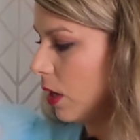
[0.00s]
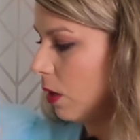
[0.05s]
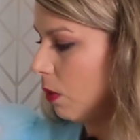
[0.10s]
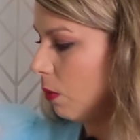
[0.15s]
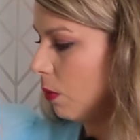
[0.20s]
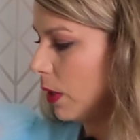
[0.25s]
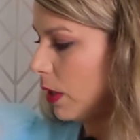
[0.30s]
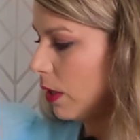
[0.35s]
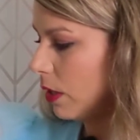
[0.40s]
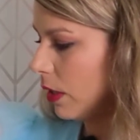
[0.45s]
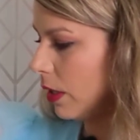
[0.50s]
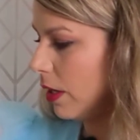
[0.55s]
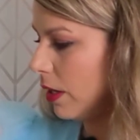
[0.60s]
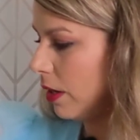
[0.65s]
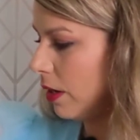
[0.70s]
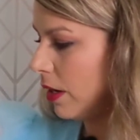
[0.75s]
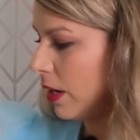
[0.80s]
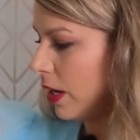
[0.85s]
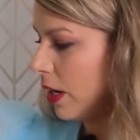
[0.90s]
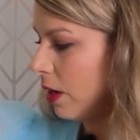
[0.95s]
We're
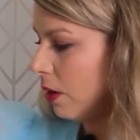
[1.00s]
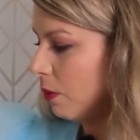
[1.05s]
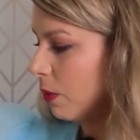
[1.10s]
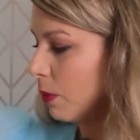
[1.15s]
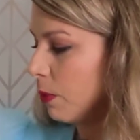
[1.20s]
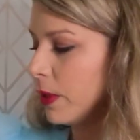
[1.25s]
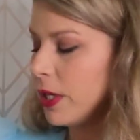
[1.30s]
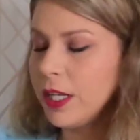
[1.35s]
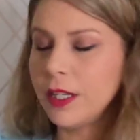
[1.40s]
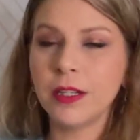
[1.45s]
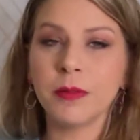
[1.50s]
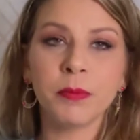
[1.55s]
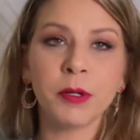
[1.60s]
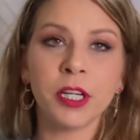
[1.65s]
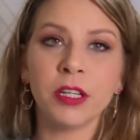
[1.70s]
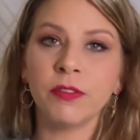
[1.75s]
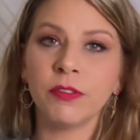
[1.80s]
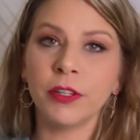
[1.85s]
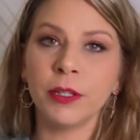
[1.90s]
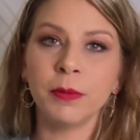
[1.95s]
wanting to
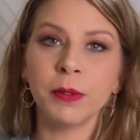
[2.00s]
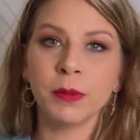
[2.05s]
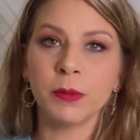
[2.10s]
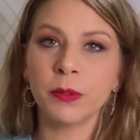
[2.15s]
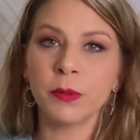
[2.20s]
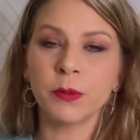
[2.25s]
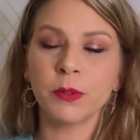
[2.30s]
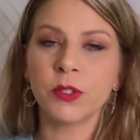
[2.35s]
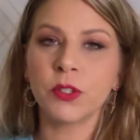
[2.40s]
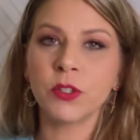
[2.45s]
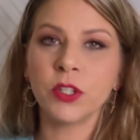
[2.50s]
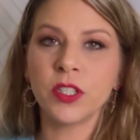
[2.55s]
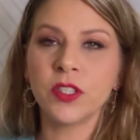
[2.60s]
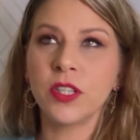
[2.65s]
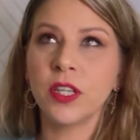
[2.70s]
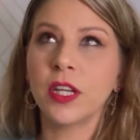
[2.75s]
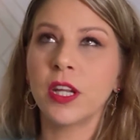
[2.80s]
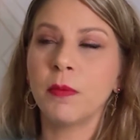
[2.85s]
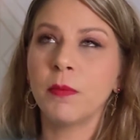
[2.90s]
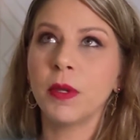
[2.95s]
break free, but we're
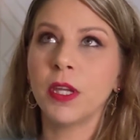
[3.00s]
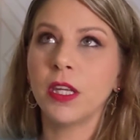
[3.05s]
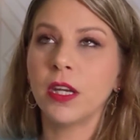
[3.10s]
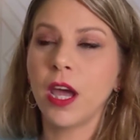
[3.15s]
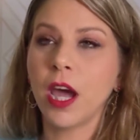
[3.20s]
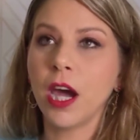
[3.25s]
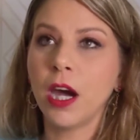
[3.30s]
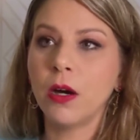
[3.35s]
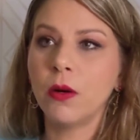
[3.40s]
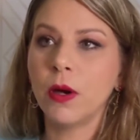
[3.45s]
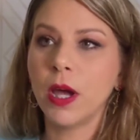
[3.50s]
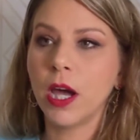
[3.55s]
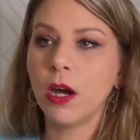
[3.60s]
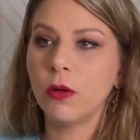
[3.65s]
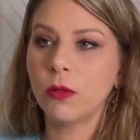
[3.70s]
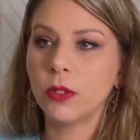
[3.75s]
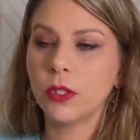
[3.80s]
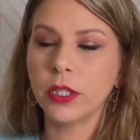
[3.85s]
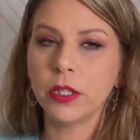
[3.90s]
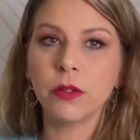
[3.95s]
restricted. I mean,
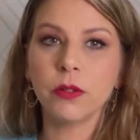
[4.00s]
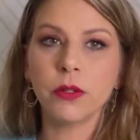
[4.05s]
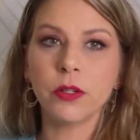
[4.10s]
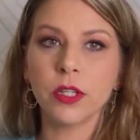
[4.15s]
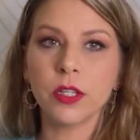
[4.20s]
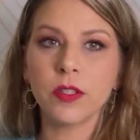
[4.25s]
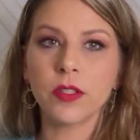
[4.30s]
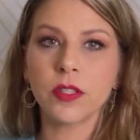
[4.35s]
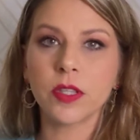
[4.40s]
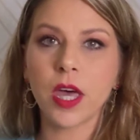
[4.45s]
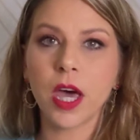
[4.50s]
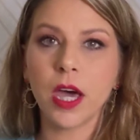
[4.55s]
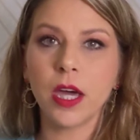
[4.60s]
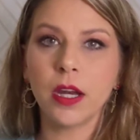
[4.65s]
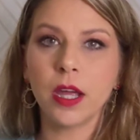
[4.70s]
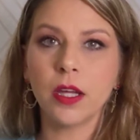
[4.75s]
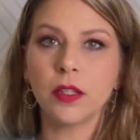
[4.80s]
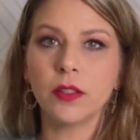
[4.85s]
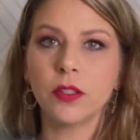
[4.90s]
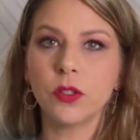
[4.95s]
how clear is
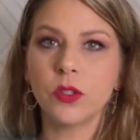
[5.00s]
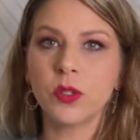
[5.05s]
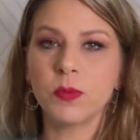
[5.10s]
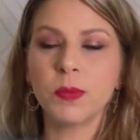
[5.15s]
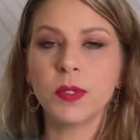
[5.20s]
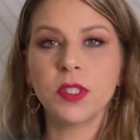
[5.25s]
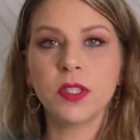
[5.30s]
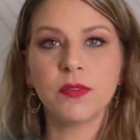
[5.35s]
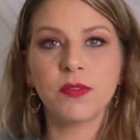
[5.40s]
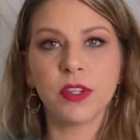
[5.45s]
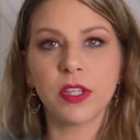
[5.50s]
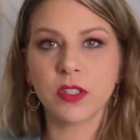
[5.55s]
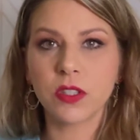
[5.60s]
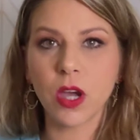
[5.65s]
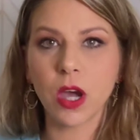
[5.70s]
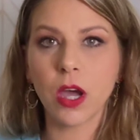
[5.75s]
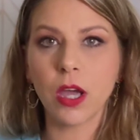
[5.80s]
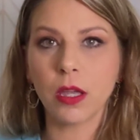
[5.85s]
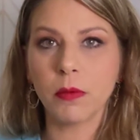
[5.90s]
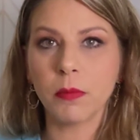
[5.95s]
that at this specific
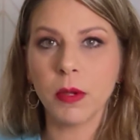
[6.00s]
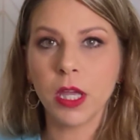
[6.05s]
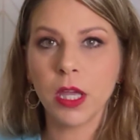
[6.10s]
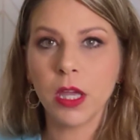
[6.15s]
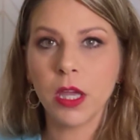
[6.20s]
time?